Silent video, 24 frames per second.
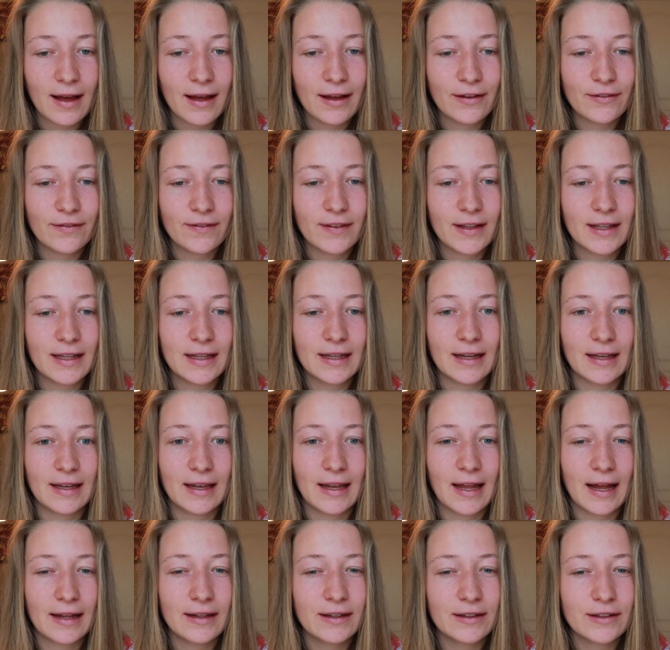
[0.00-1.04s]
I think
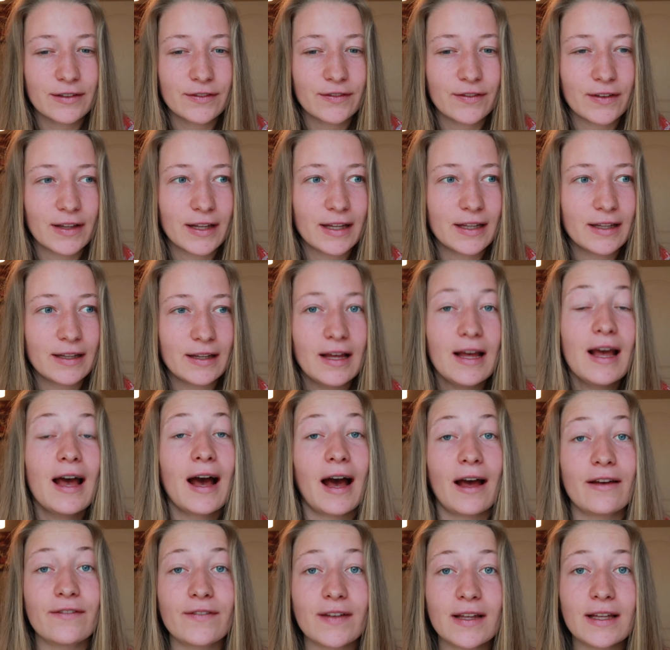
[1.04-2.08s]
another thing
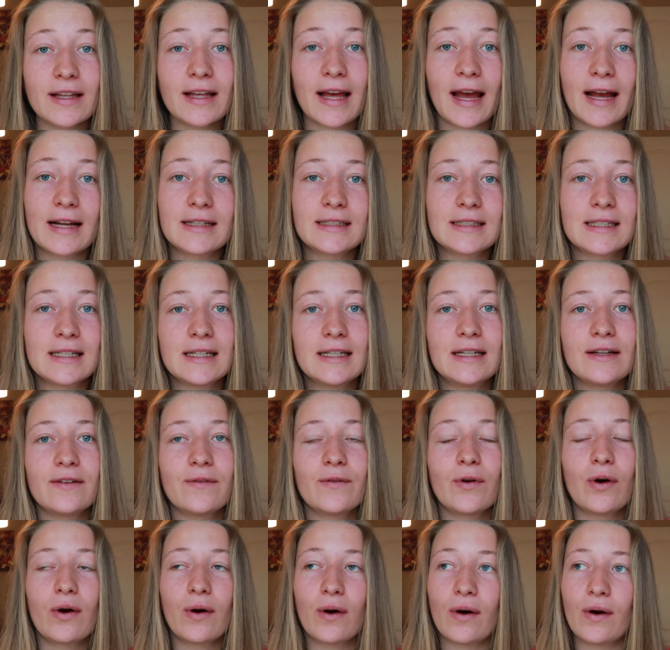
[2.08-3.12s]
I think
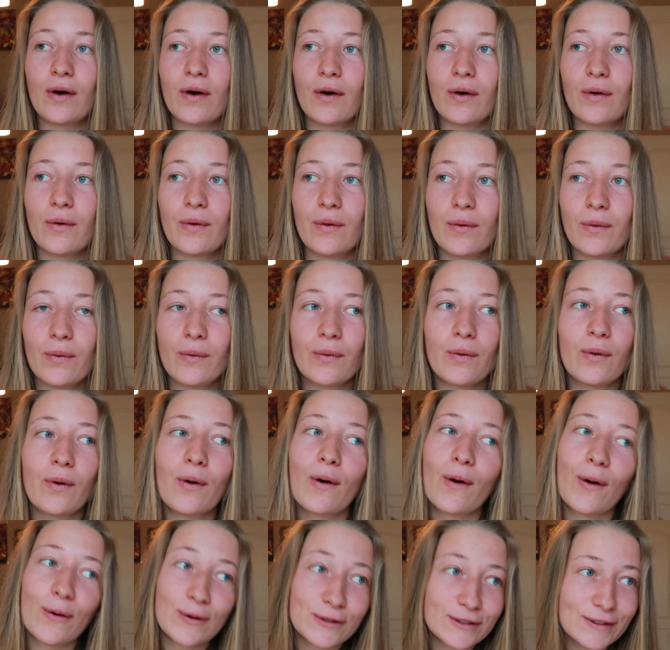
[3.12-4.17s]
actually
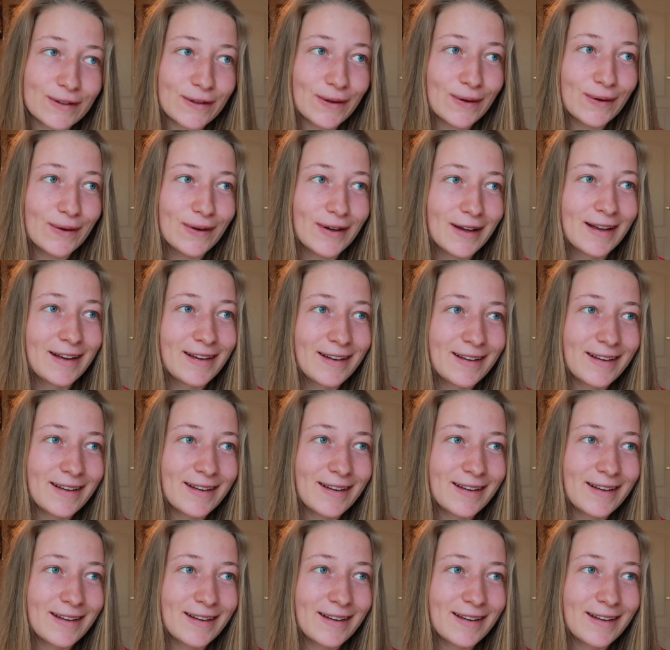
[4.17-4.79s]
also